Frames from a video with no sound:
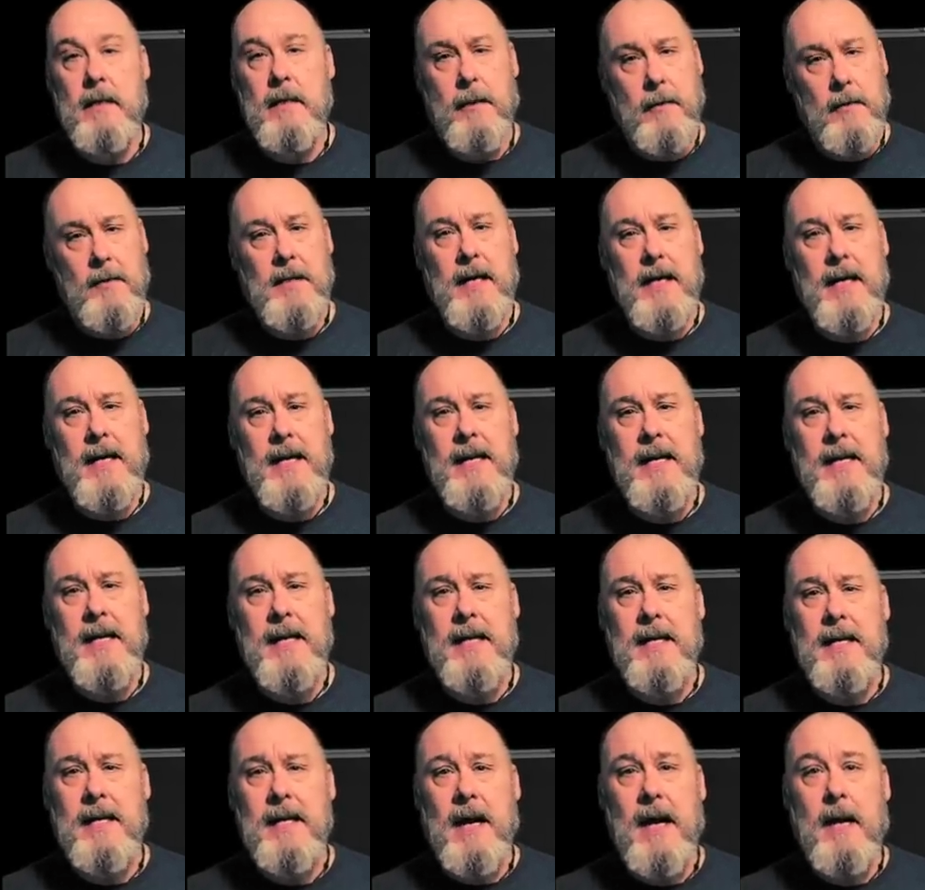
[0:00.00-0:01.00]
Okay?
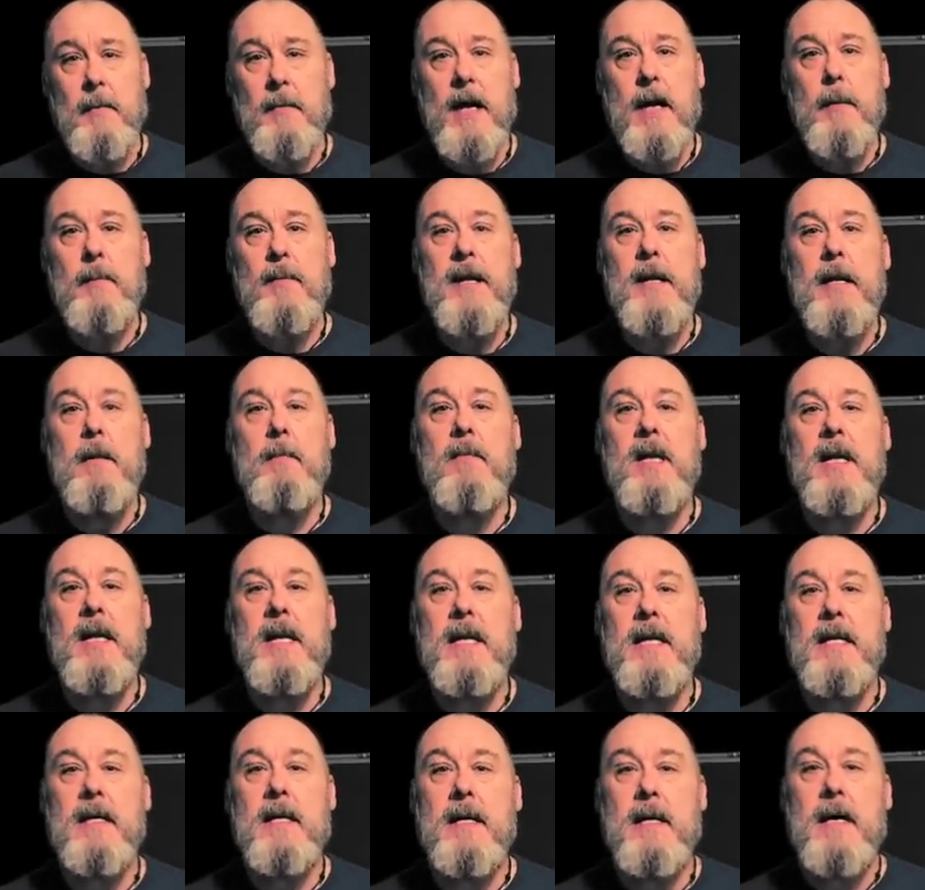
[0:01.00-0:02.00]
I'm not being
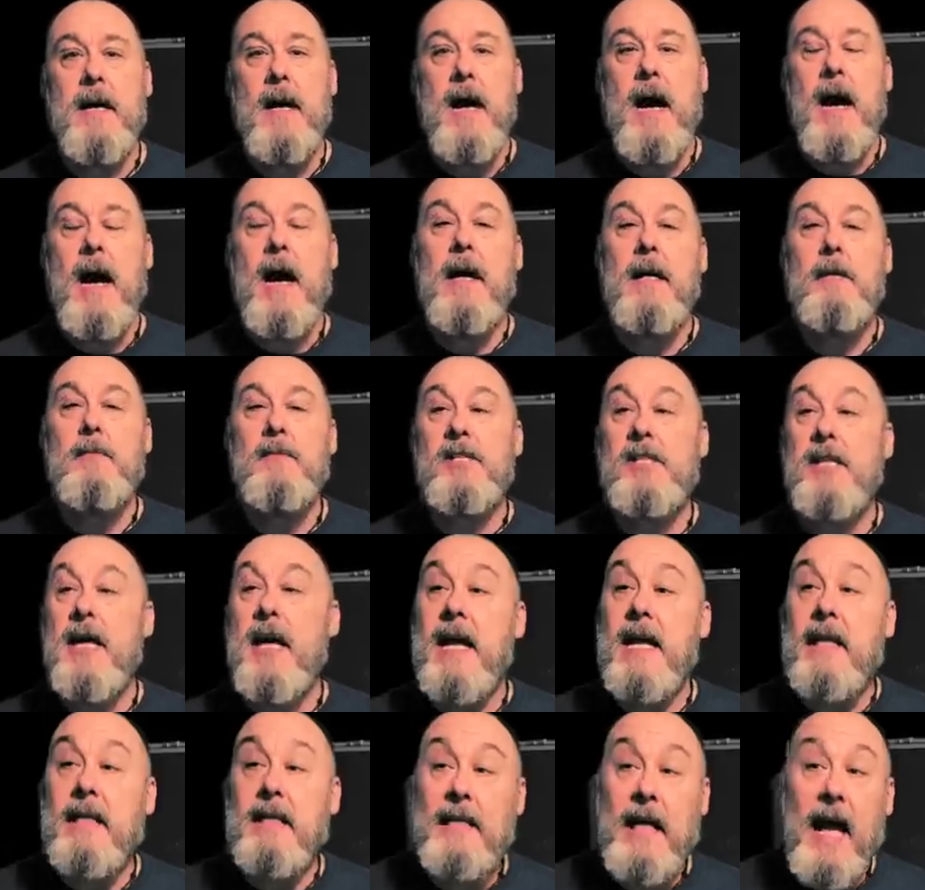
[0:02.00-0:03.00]
mean. I'm
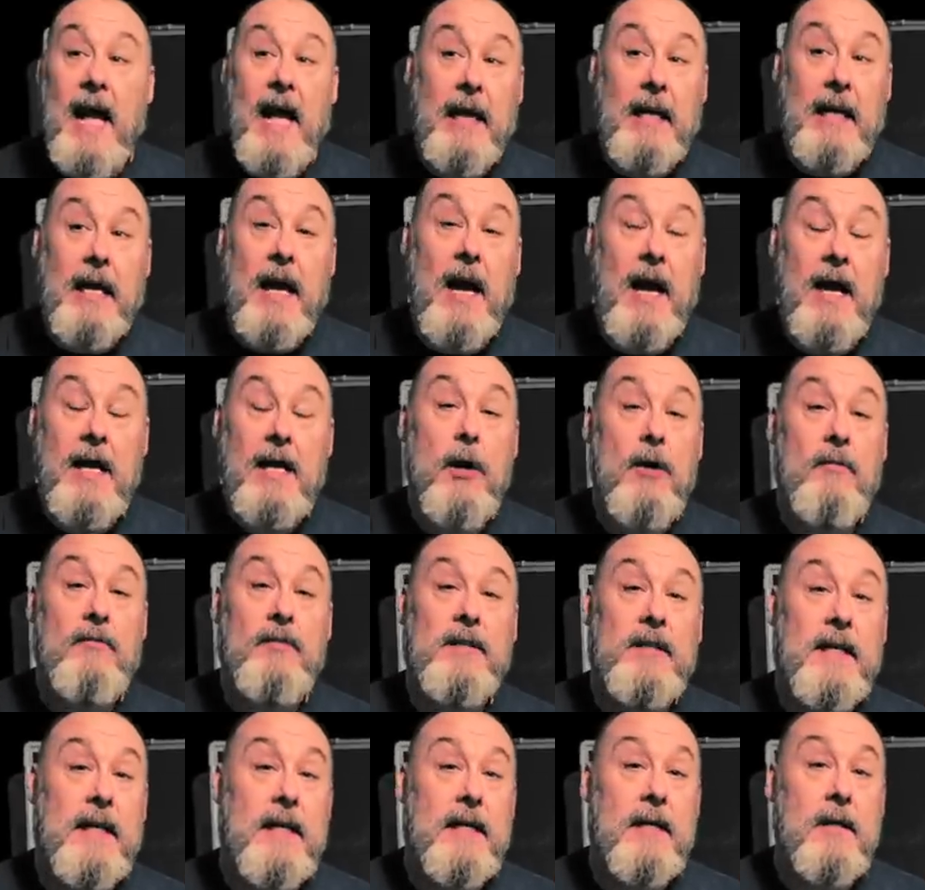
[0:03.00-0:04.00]
saying that guy
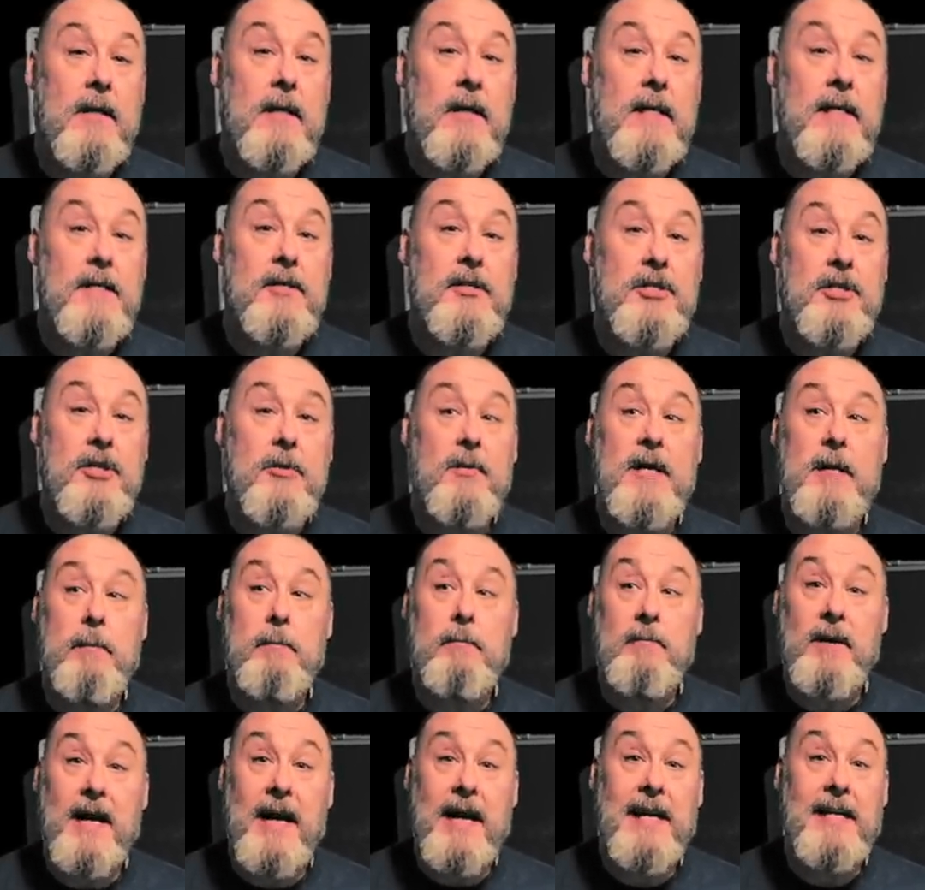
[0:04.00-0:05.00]
over there is doing
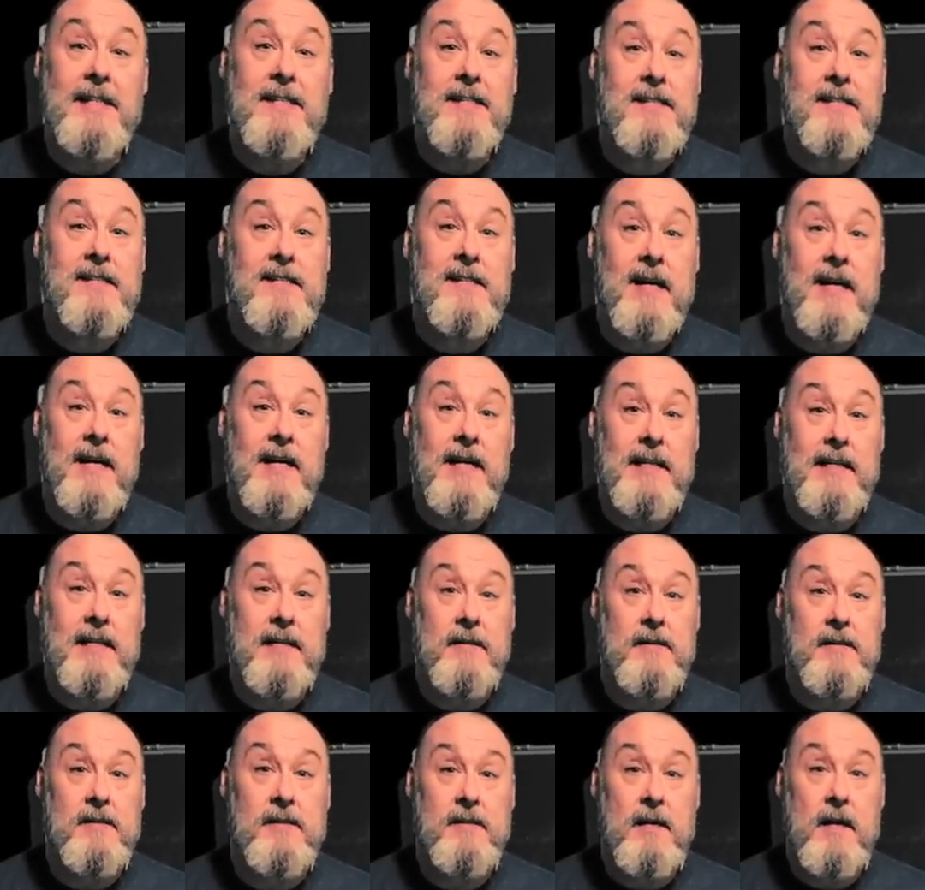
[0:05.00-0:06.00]
bad
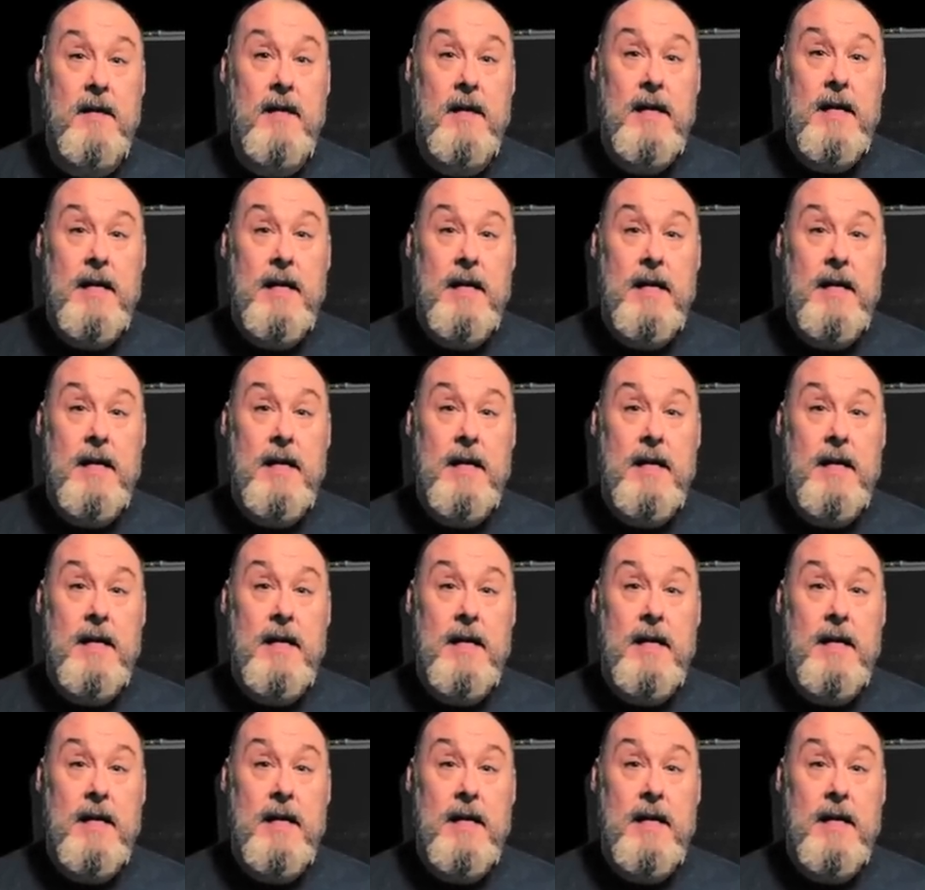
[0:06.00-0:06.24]
science.